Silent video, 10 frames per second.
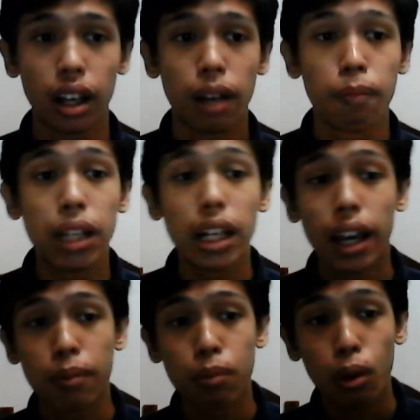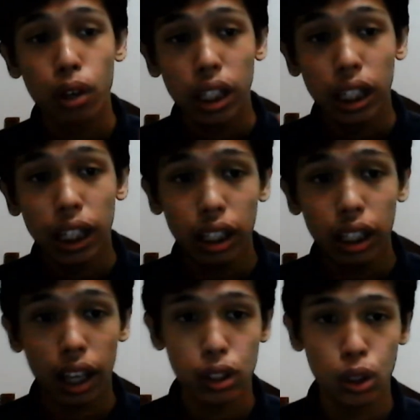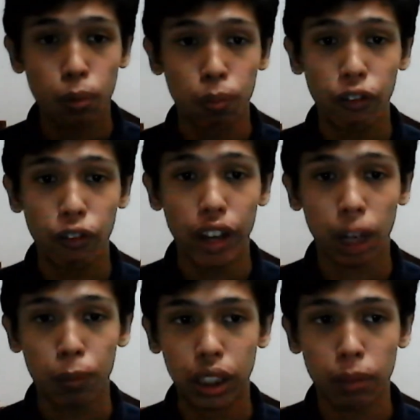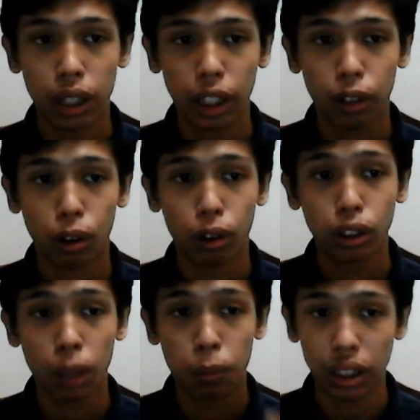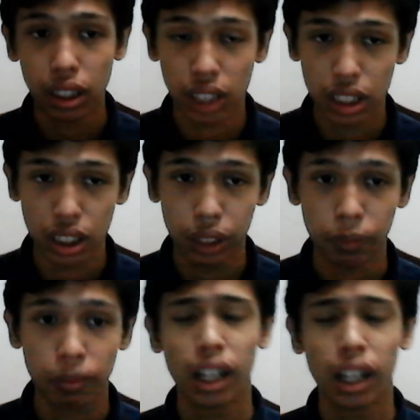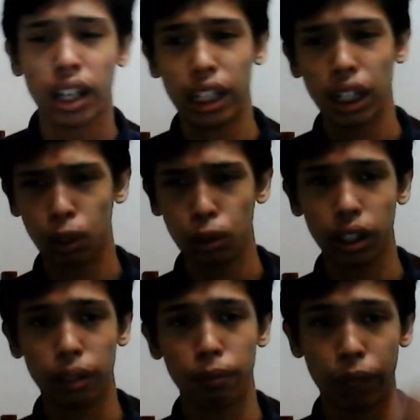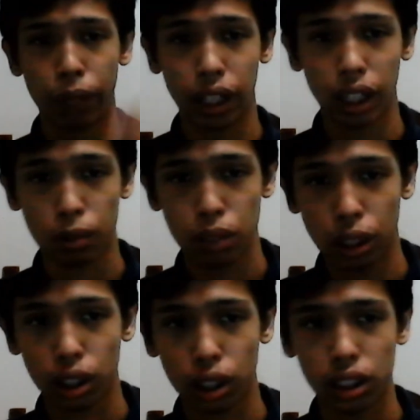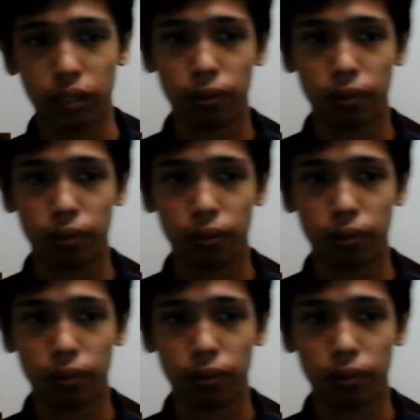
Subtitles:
Miller and Modigliani assumed perfect capital market on capital structure included bankruptcy costs,